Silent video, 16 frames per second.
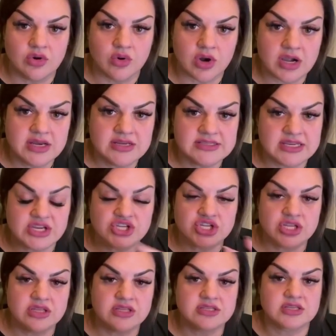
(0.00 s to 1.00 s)

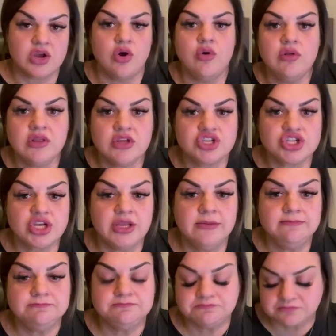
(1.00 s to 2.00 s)
organization, this
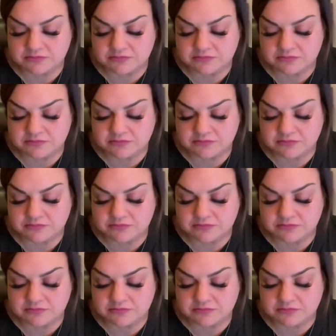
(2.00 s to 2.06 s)
coalition.